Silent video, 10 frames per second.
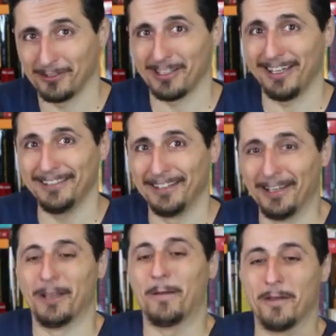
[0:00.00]
Okay.
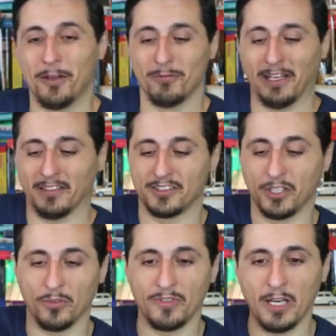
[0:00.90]
Right,
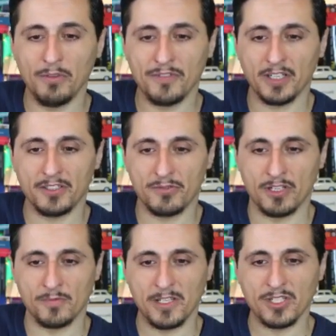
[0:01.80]
so now we've got the
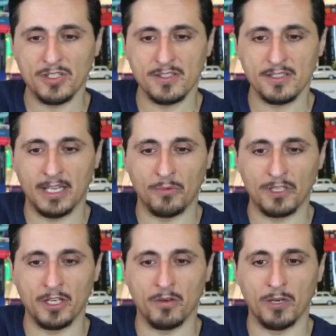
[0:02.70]
transmissions. Now
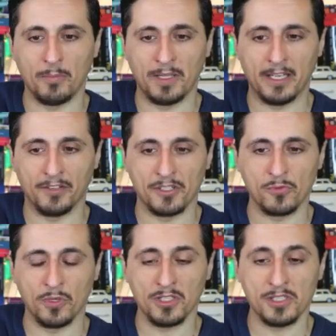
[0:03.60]
we know a bit how
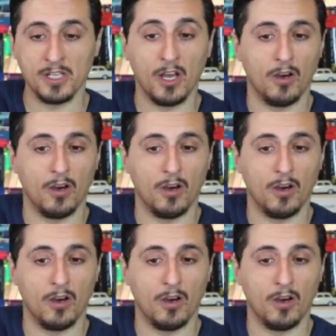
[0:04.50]
this works.